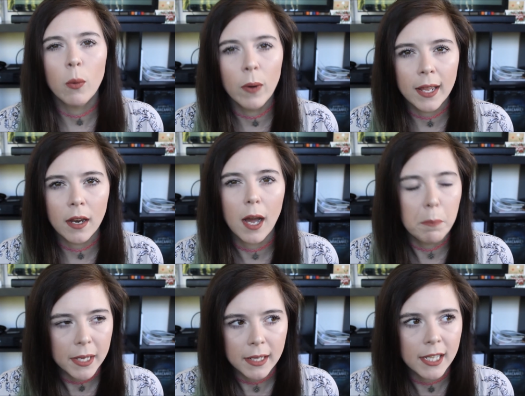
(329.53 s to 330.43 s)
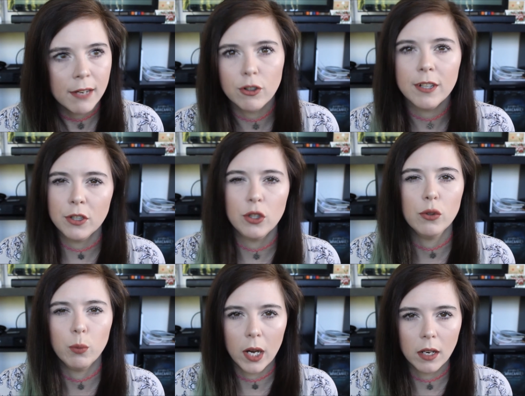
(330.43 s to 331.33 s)
when I barely ever even
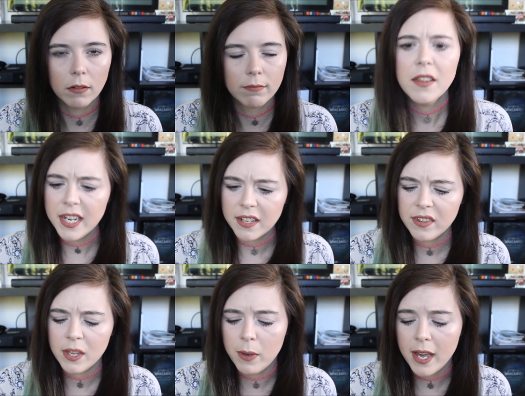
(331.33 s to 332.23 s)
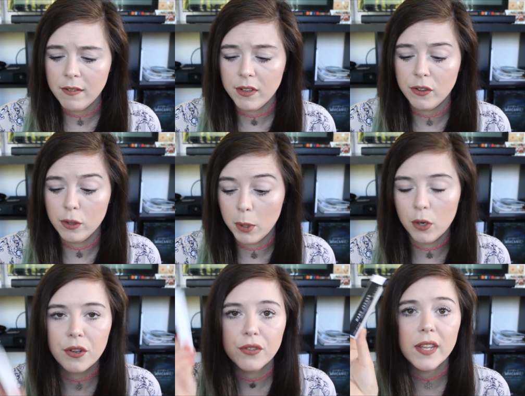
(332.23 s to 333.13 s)
use one. The next thing we have is the
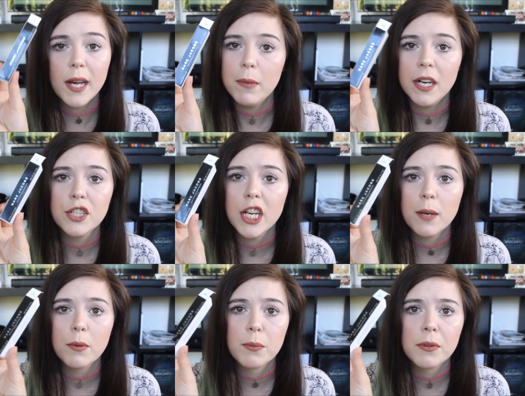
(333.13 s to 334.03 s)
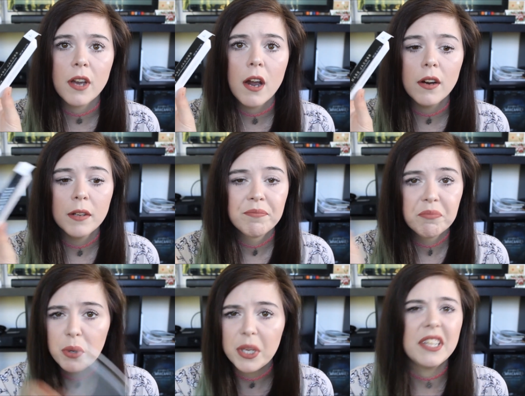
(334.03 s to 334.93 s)
box for that Marc Jacobs mascara.
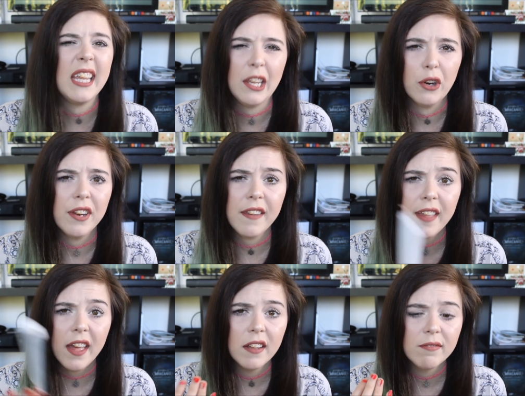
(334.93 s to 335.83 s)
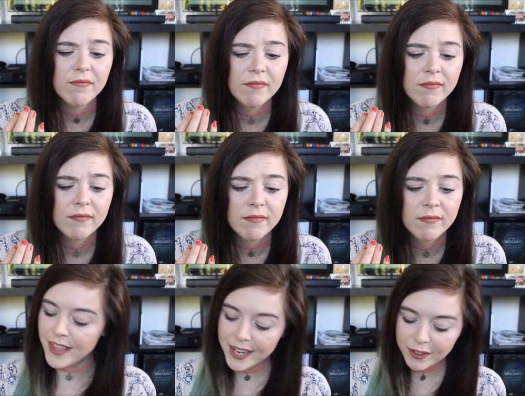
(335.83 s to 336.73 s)
We clearly don't need that.
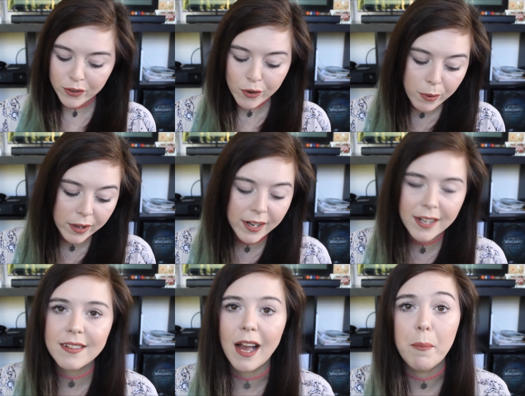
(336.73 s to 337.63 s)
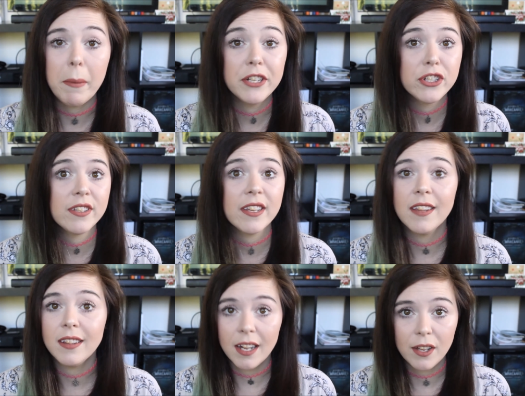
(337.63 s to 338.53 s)
The next 2 products I mentioned in
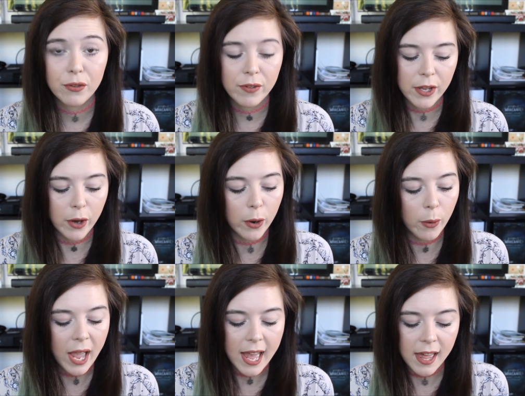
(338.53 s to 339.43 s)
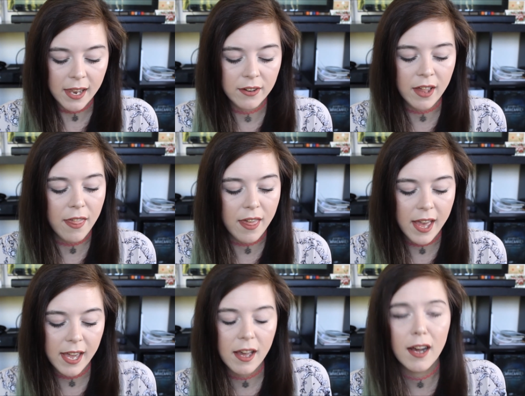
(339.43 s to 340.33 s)
the last video, and
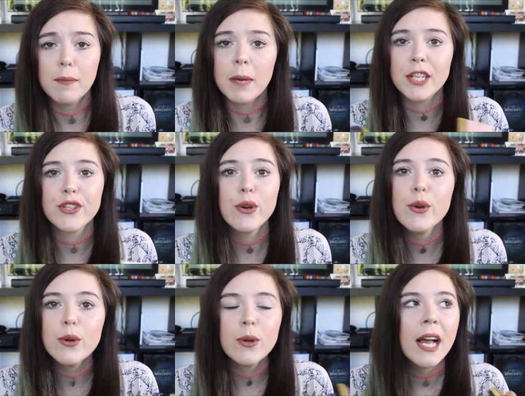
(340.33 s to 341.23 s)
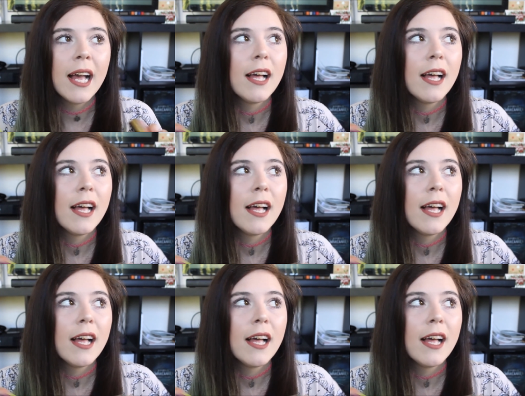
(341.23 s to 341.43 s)
they are my 2